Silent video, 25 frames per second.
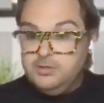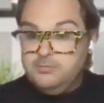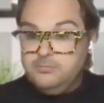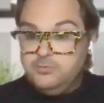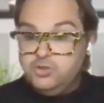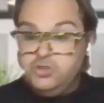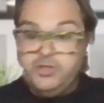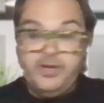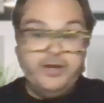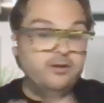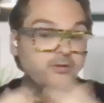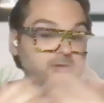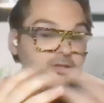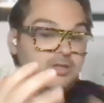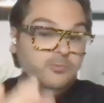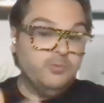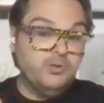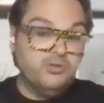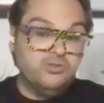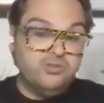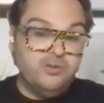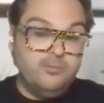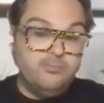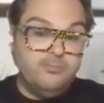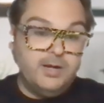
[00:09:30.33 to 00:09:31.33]
share them
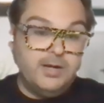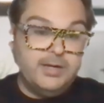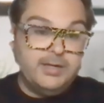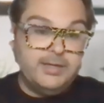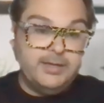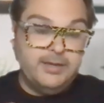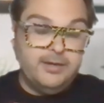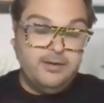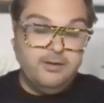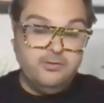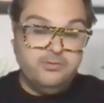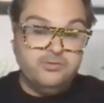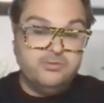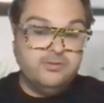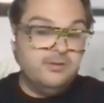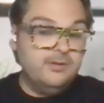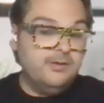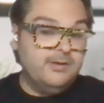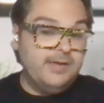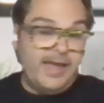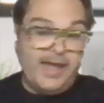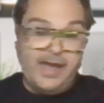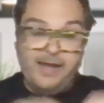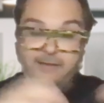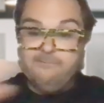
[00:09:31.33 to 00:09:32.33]
with somebody else,
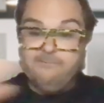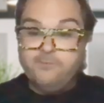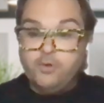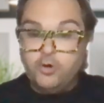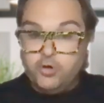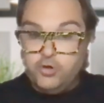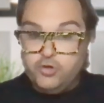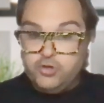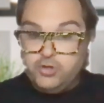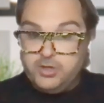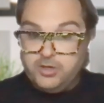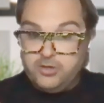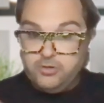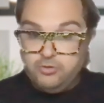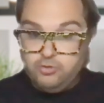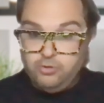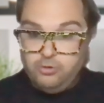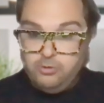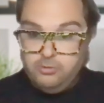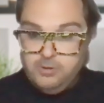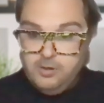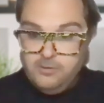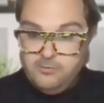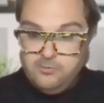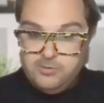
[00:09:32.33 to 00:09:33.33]
have version
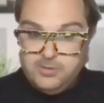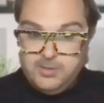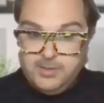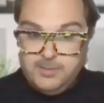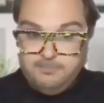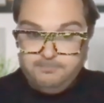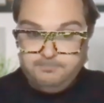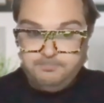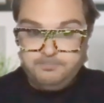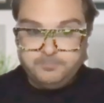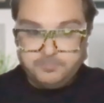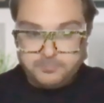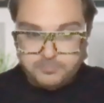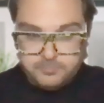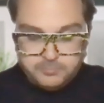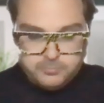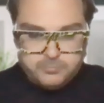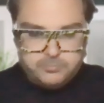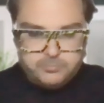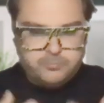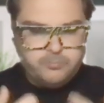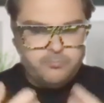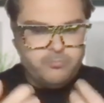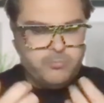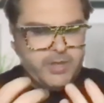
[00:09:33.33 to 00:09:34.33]
control over them,
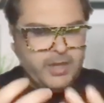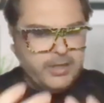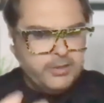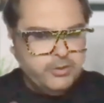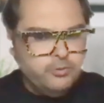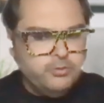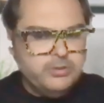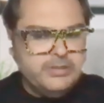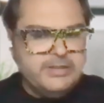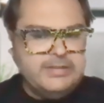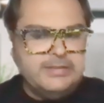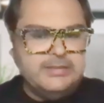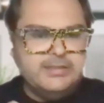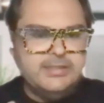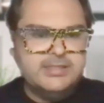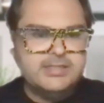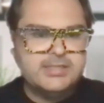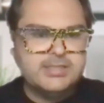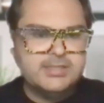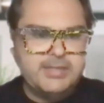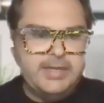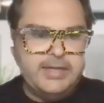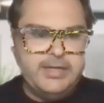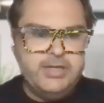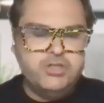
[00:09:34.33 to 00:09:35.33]
you need the
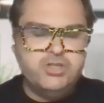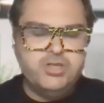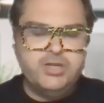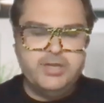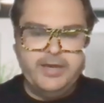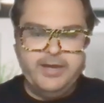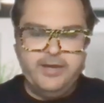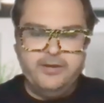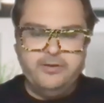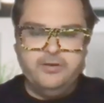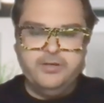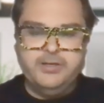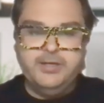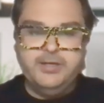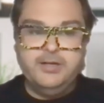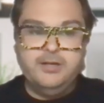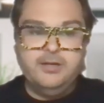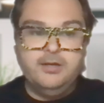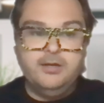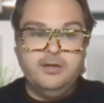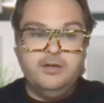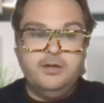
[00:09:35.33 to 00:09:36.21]
staging area.